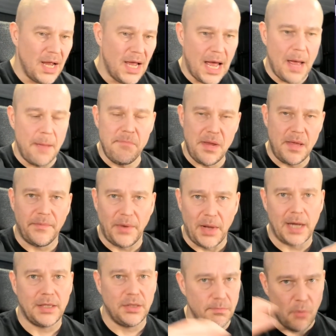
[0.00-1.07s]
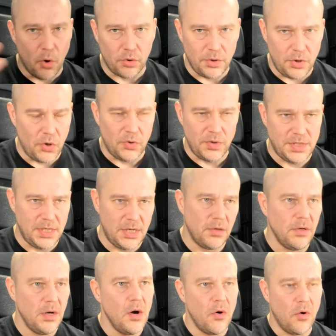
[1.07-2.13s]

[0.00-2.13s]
ambient-like to more noisier